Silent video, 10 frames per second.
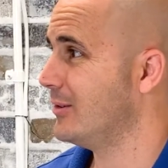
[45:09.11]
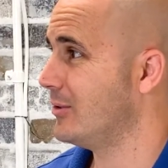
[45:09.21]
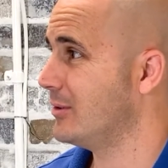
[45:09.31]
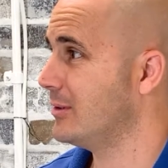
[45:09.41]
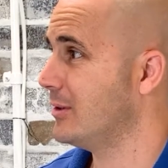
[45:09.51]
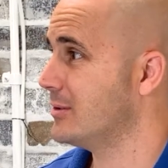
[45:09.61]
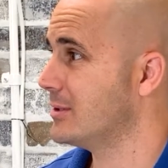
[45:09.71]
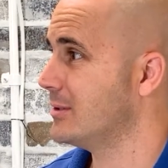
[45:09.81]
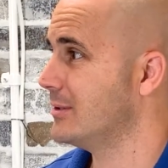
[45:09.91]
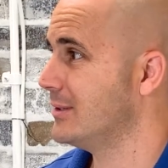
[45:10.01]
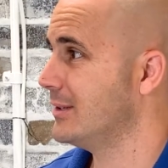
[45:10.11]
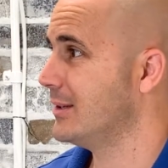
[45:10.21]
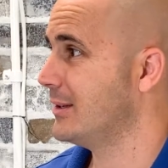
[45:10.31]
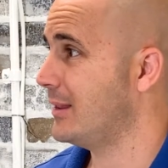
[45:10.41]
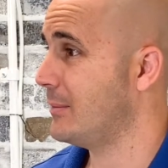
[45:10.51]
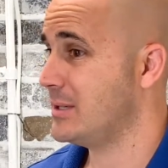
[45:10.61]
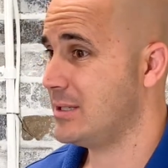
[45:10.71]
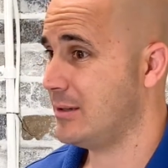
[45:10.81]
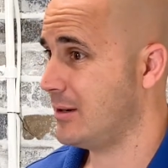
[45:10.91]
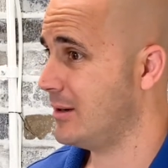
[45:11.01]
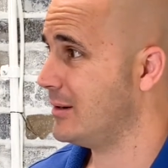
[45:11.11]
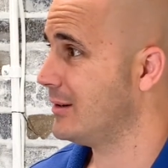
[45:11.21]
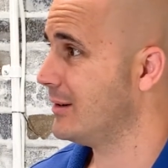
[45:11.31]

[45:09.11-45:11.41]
Or close? That must have hurt.